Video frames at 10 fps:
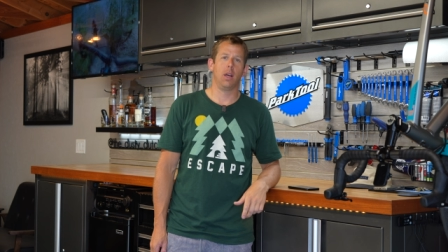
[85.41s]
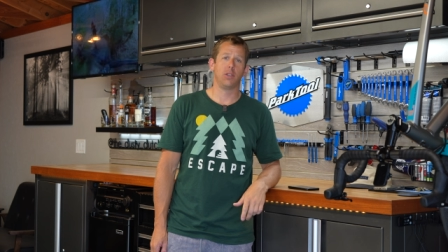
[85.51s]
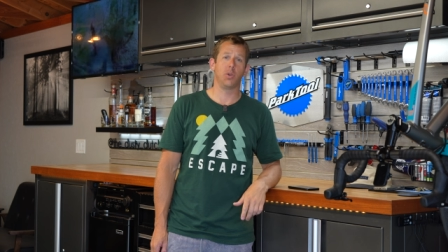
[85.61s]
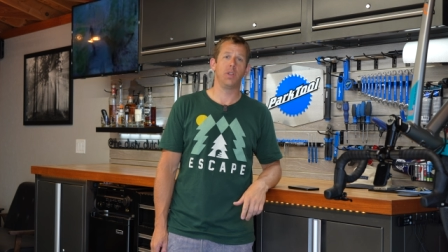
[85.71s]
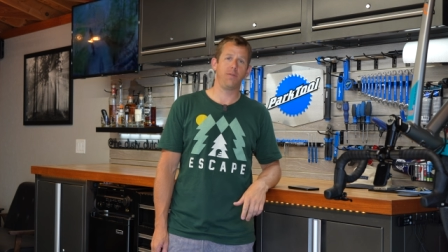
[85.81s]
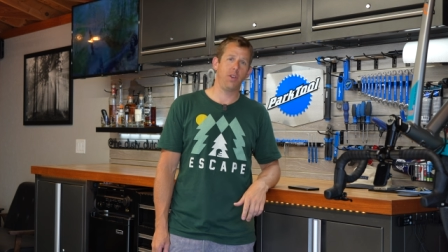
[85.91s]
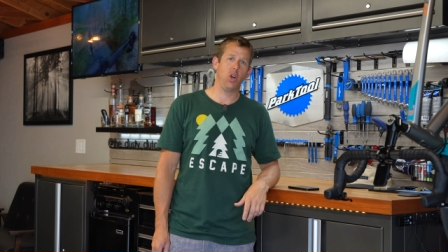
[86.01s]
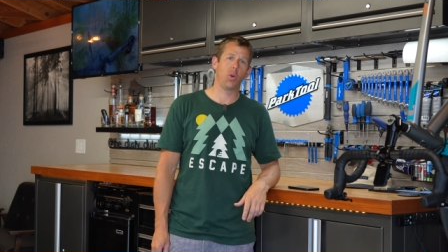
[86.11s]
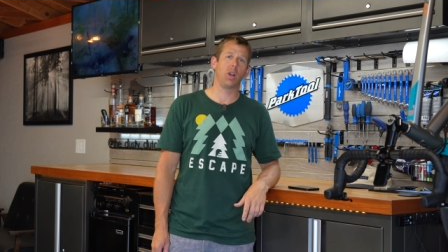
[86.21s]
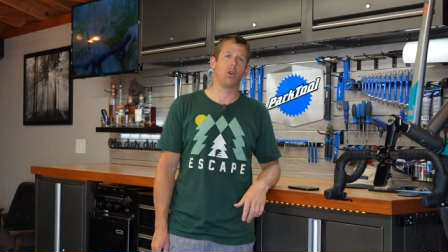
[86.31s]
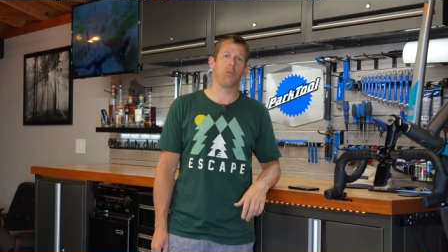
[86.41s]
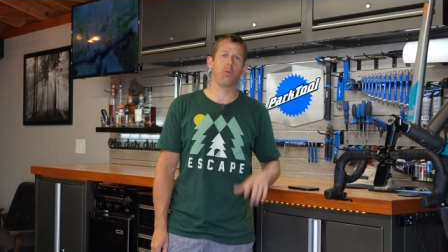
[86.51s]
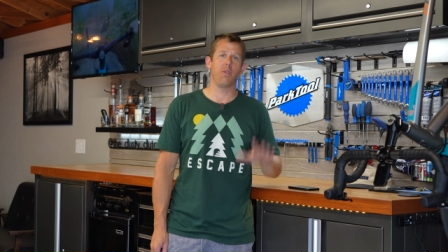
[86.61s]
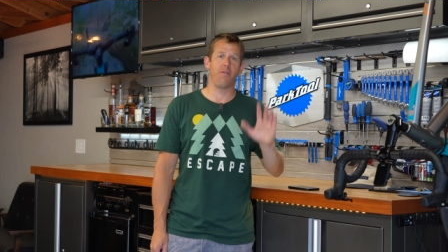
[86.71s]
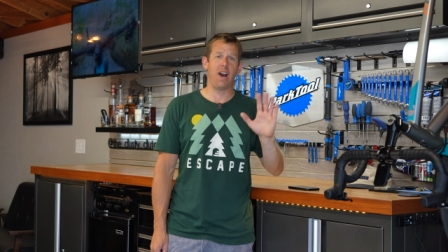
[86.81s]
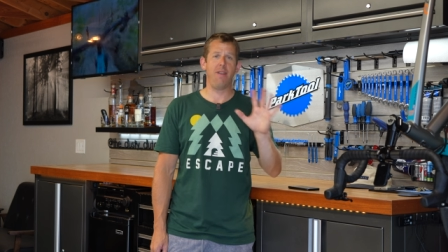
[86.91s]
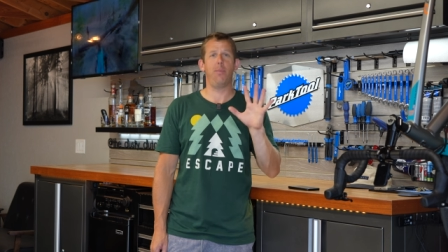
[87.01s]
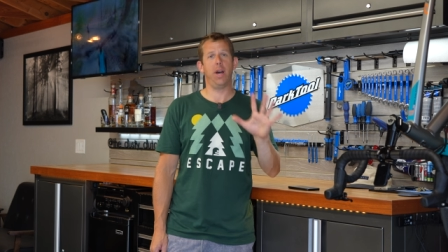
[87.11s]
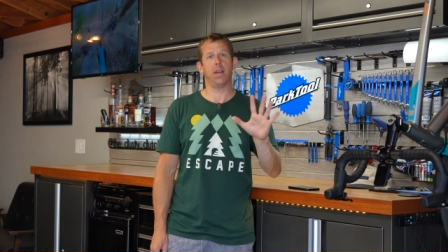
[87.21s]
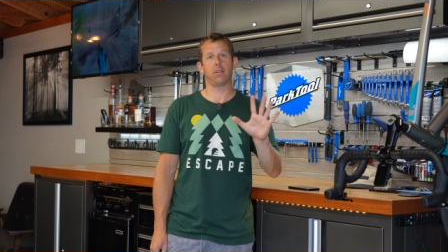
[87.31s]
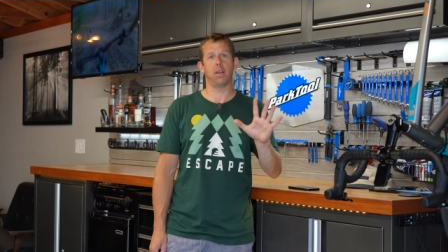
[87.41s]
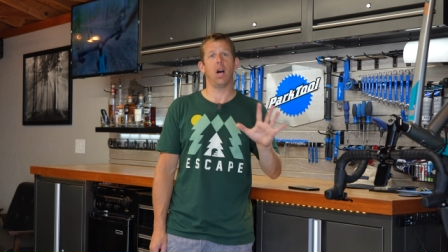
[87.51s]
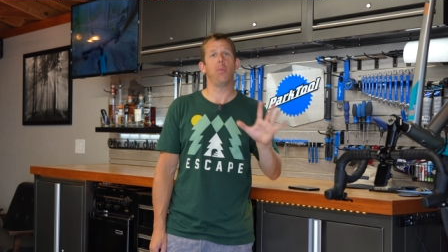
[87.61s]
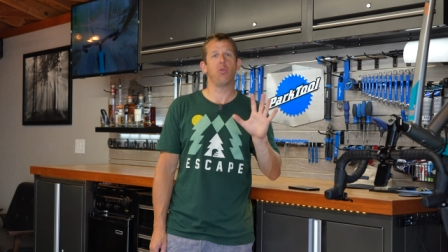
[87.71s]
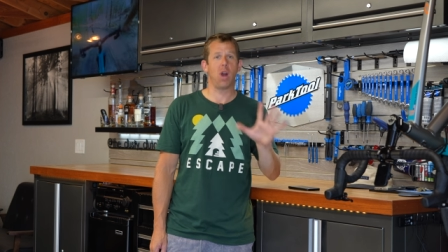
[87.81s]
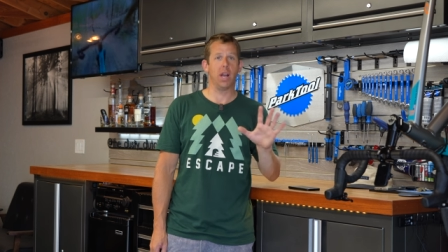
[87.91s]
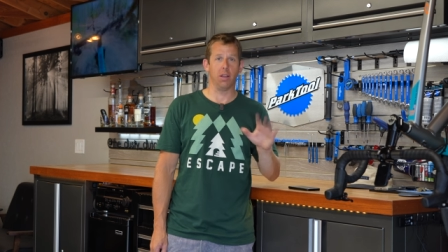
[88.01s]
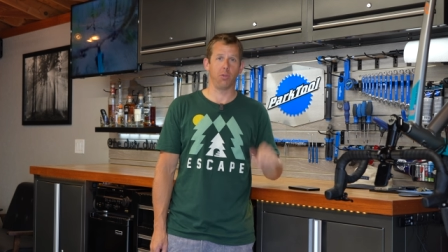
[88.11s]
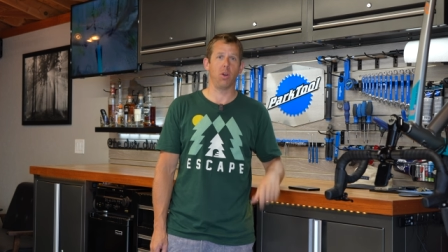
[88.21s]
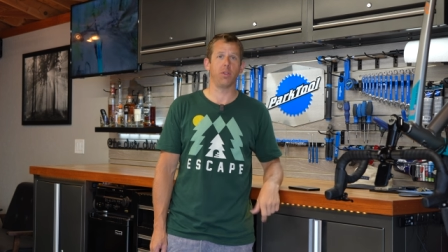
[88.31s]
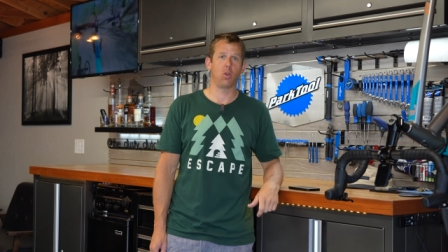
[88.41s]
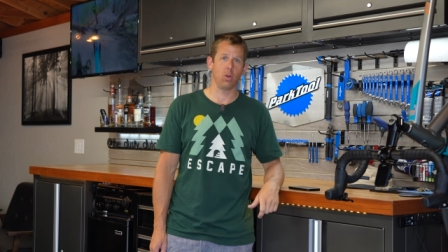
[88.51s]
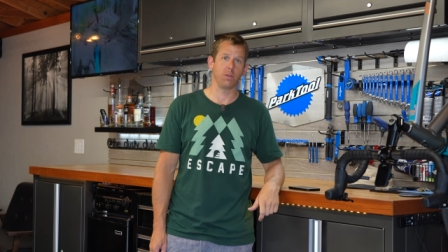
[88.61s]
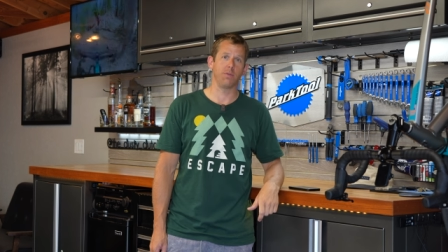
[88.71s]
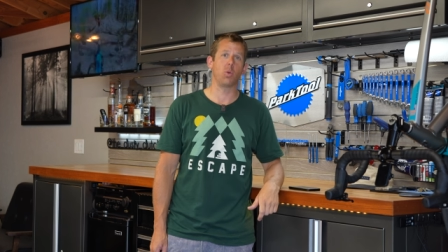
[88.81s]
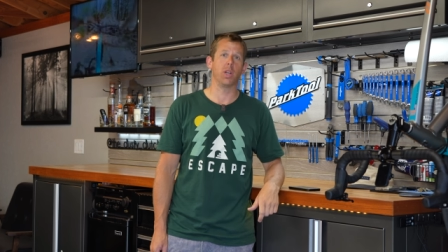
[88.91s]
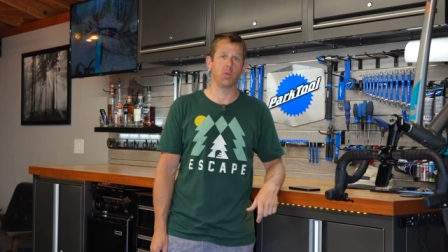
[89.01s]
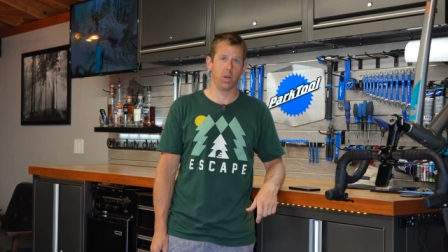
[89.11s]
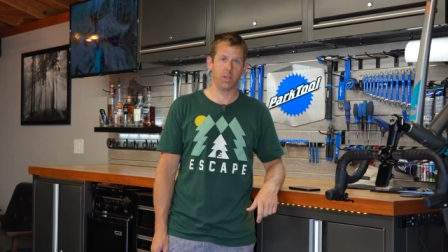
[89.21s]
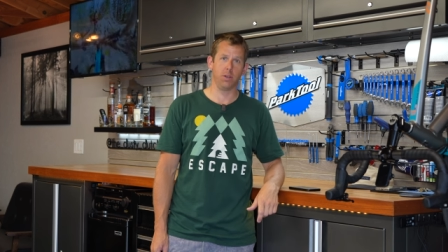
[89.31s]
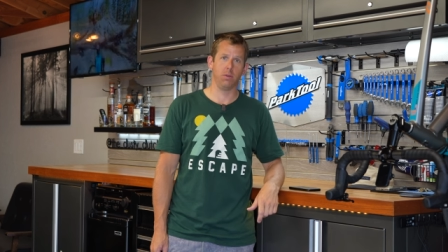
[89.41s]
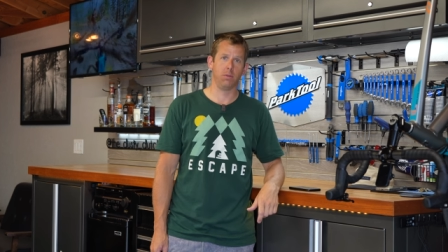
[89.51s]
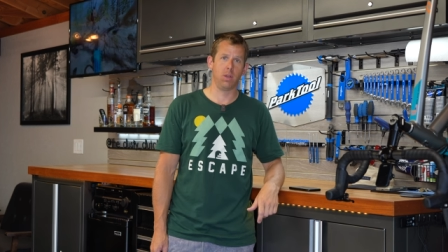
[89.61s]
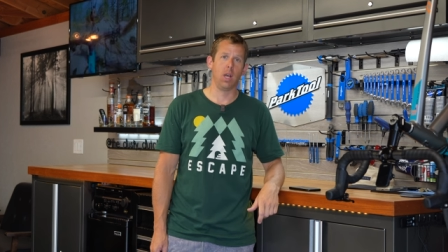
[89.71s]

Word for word: So in this video, we're gonna go through the five bikes that I'll be riding throughout the course of twenty twenty-two.